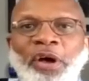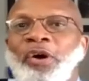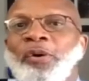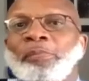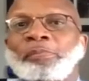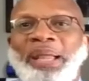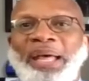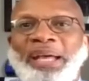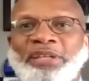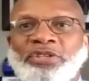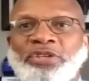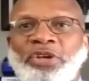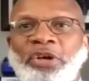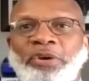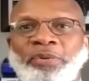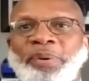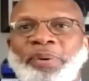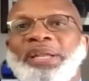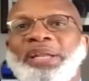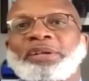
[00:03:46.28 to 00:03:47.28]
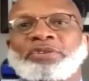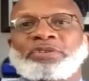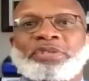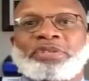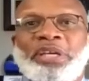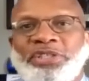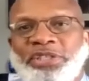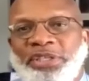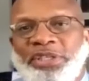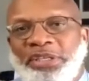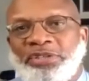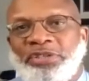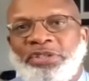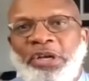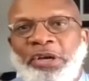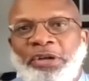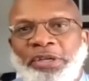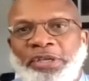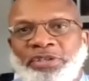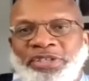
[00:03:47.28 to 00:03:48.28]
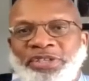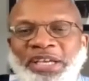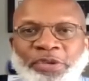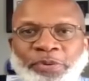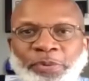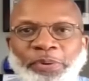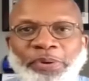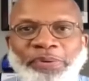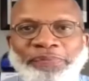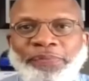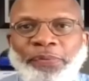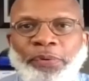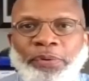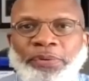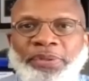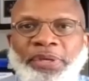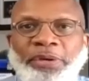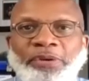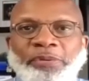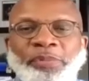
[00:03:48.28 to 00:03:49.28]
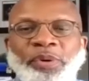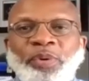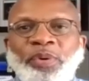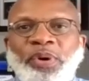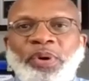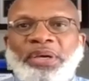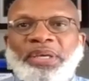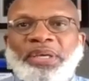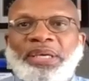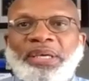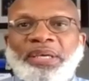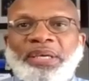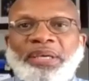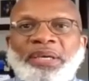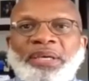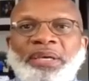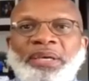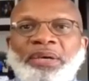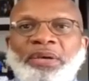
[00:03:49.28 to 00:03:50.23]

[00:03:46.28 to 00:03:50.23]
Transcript: all black talk radio station I started january 4th here in milwaukee